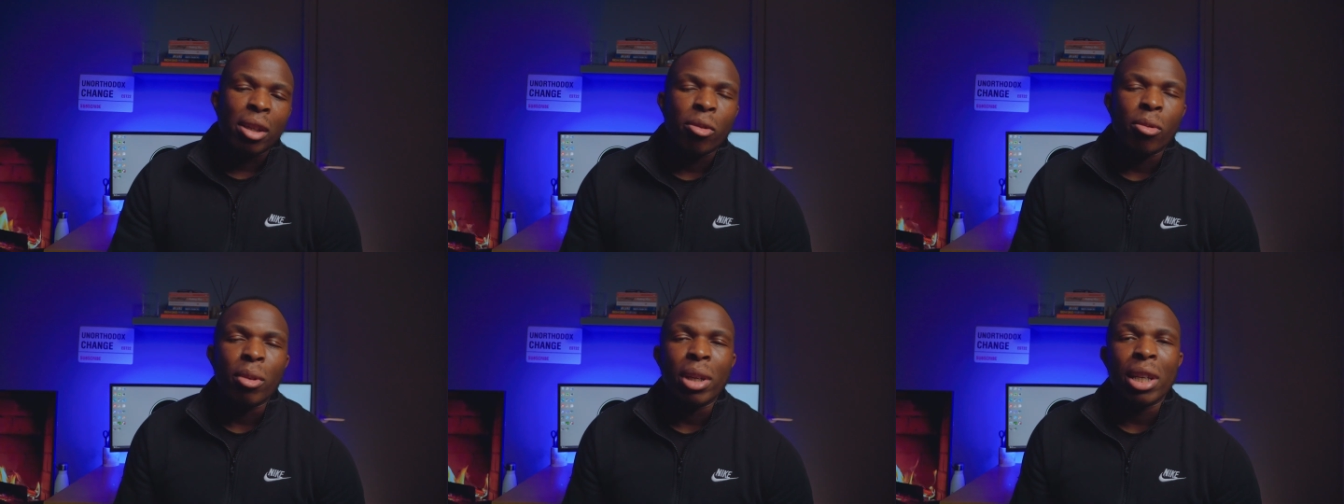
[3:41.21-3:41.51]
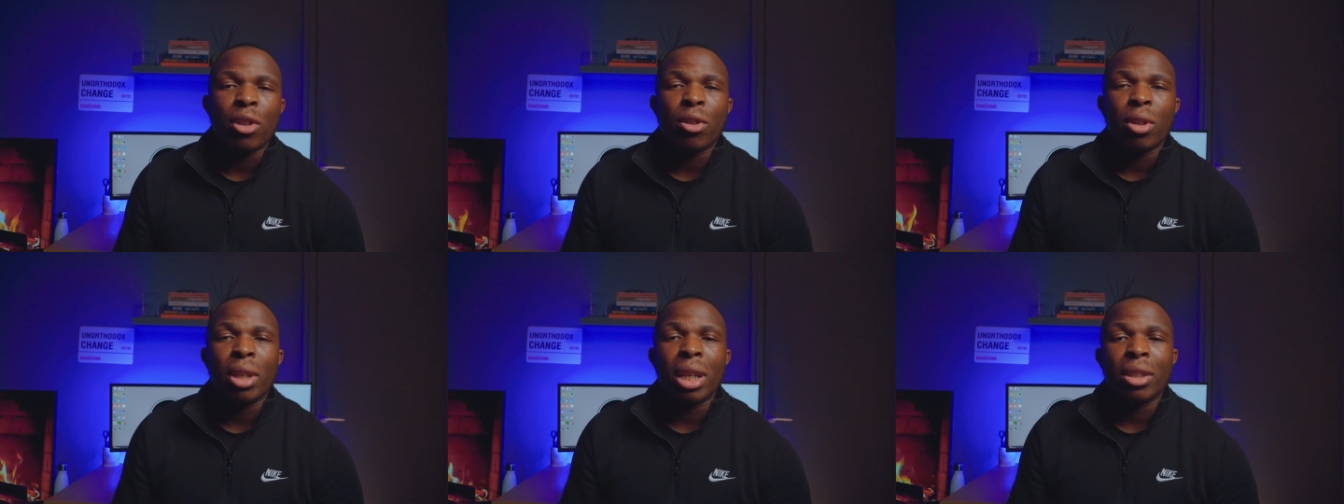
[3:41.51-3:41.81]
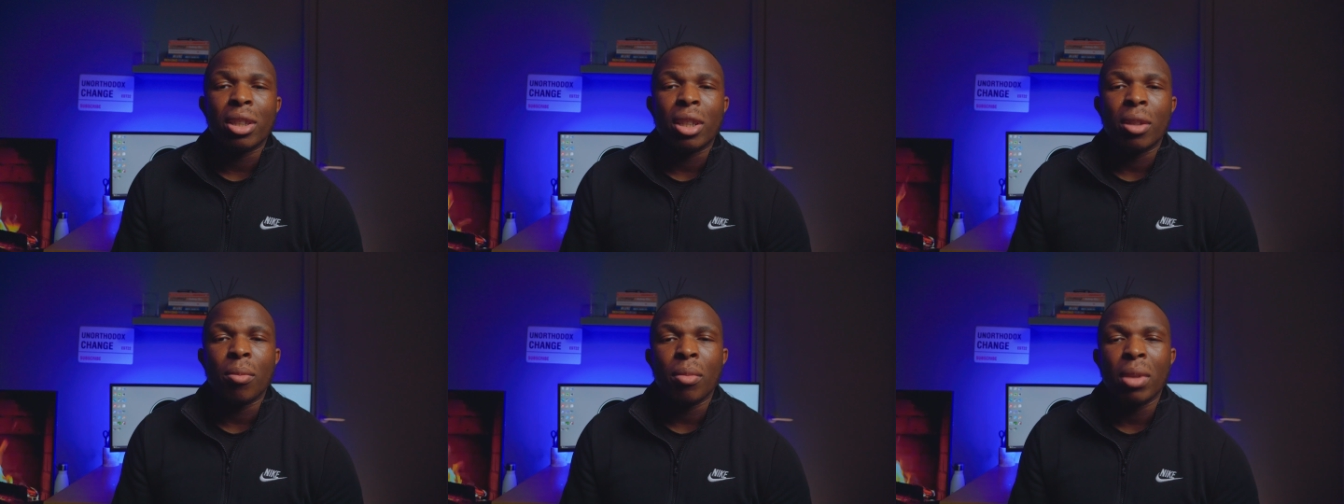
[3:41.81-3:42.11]
really stood out
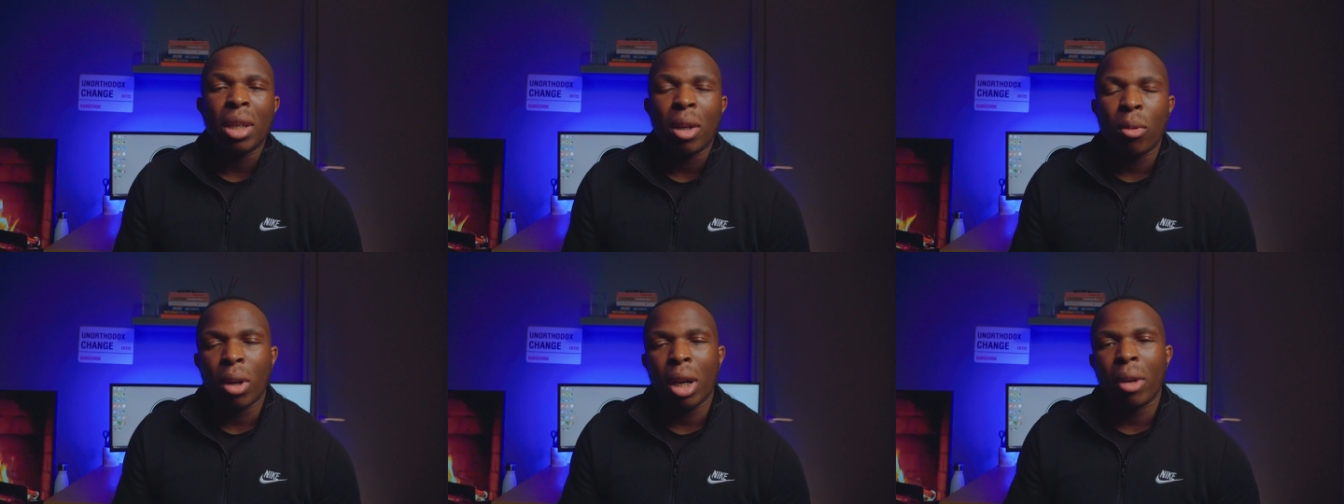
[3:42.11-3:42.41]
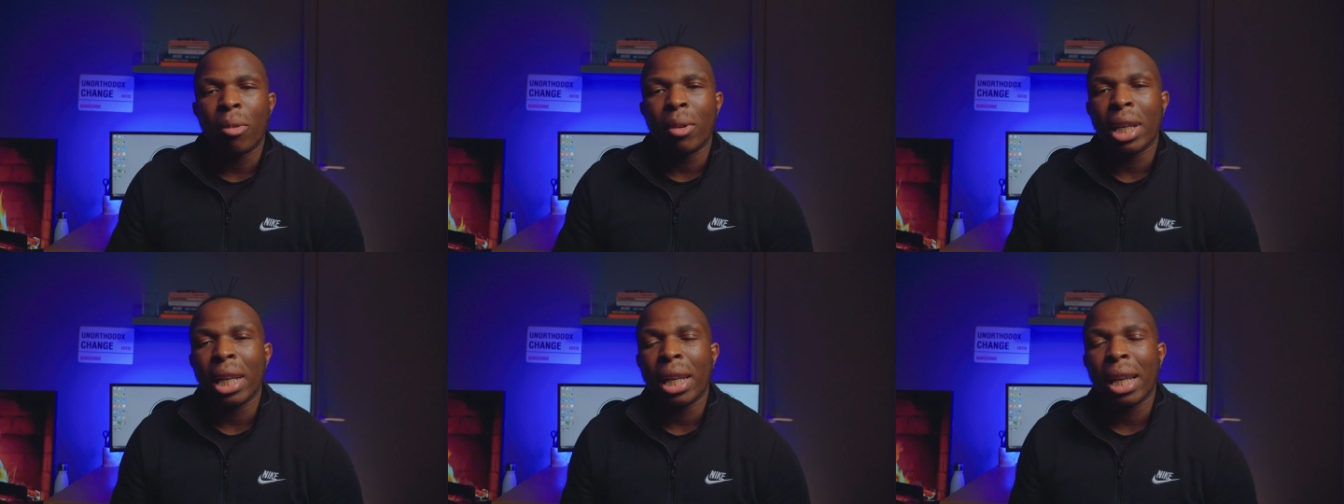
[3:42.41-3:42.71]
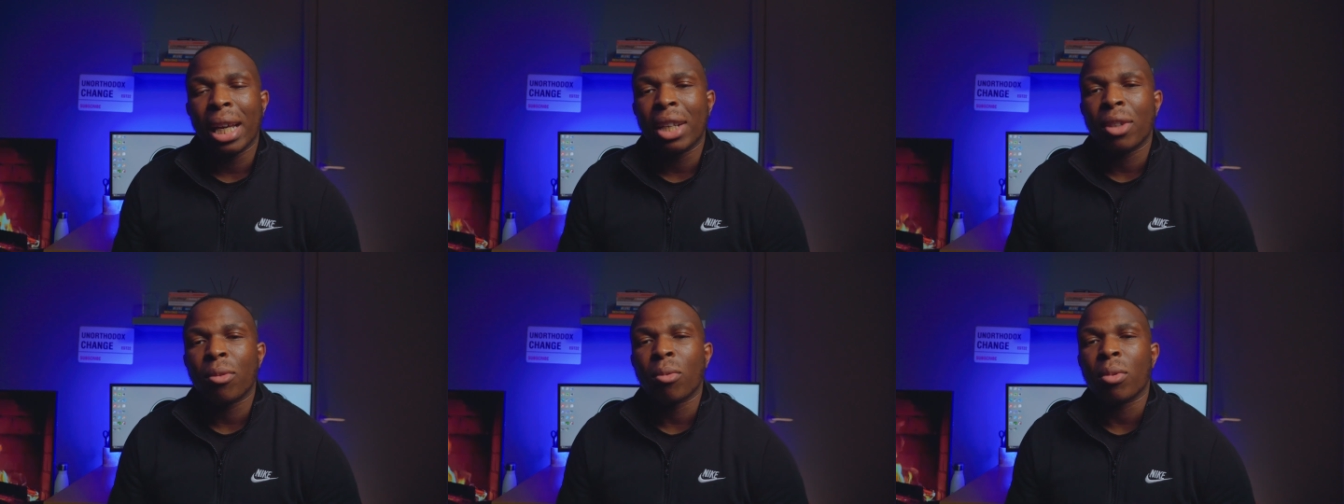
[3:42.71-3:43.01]
to me and what I really
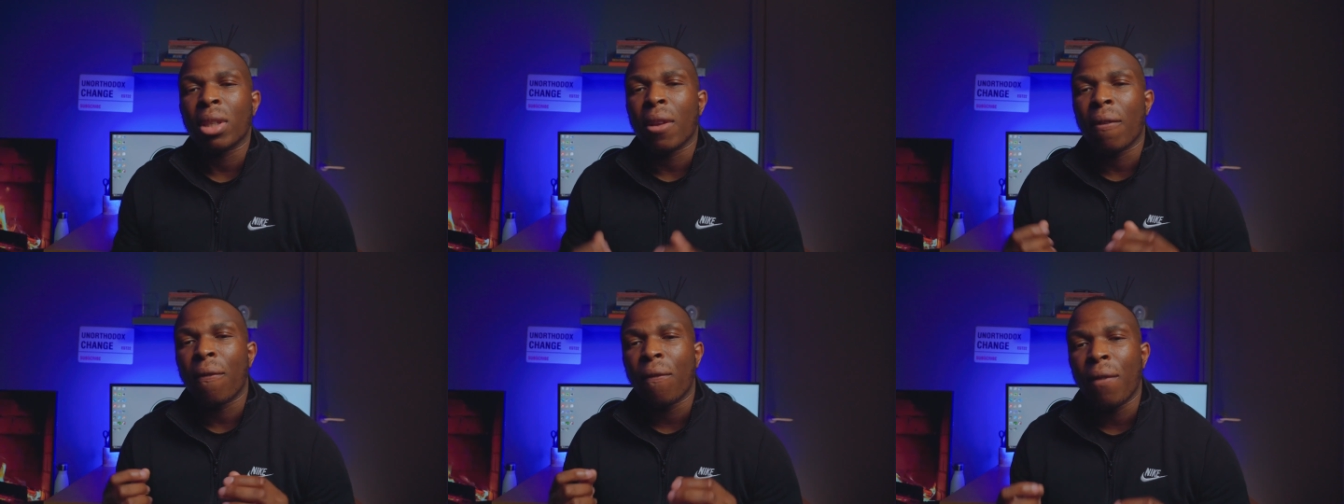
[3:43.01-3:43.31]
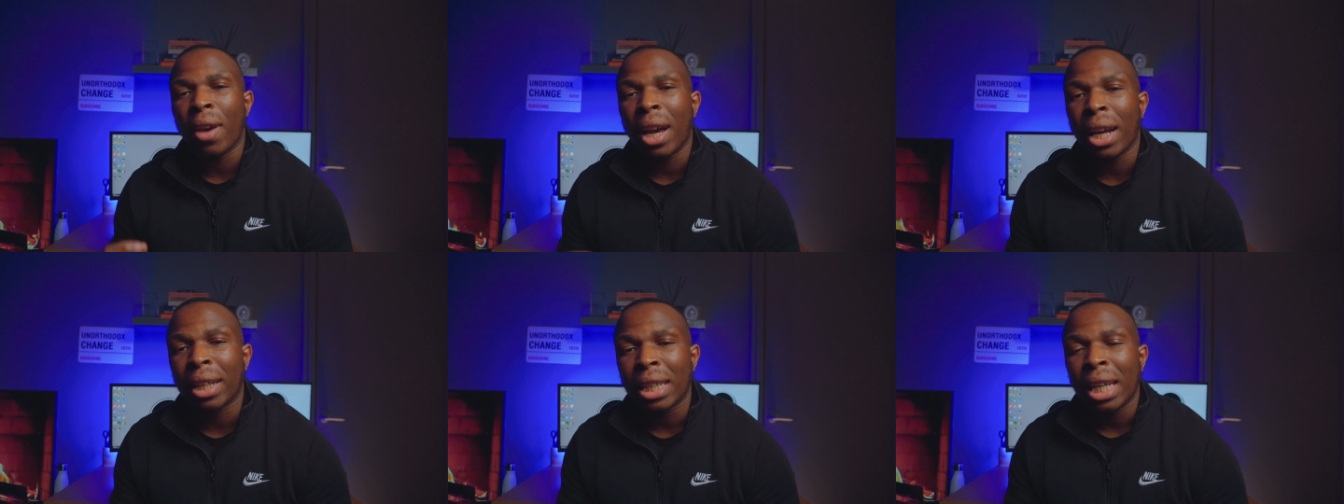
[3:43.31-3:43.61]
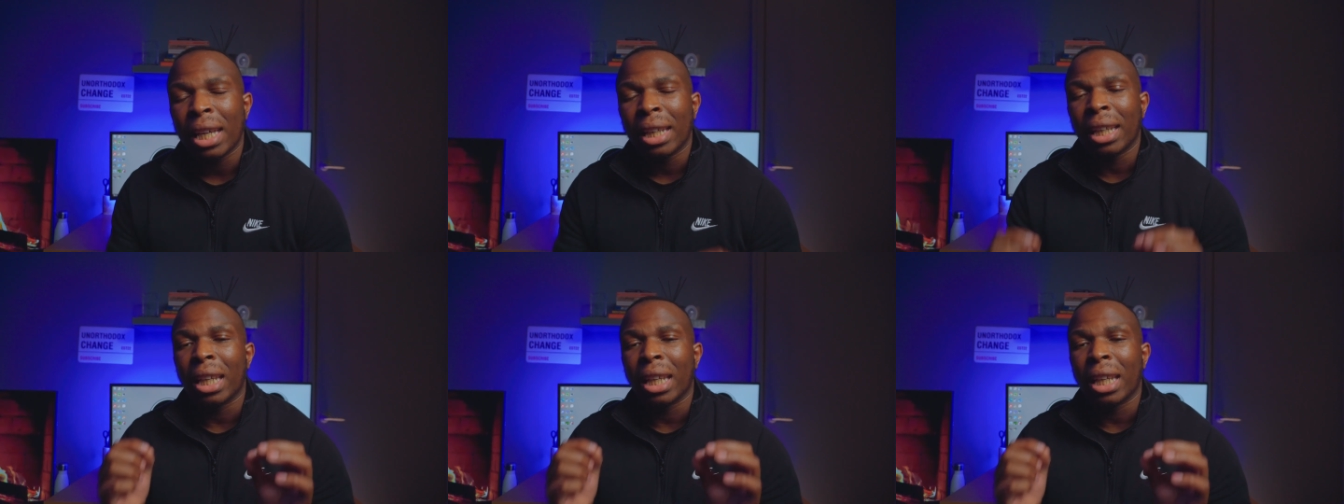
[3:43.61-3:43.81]
liked was the fact